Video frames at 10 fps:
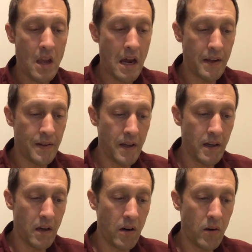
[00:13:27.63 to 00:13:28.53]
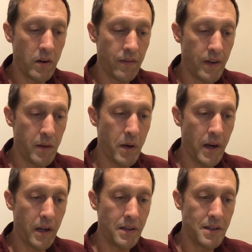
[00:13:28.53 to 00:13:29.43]
I think, you know, if
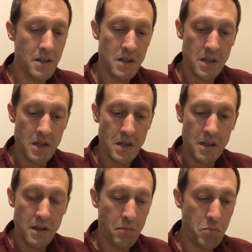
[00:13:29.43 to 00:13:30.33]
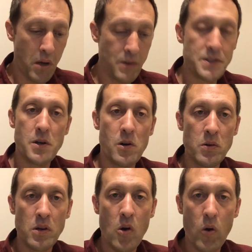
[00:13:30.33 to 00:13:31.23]
anybody builds their
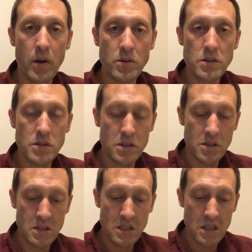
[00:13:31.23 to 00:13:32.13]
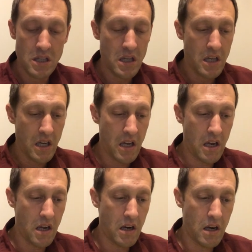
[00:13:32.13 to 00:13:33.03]
own coils
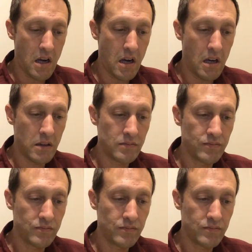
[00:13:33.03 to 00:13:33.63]
and, uh,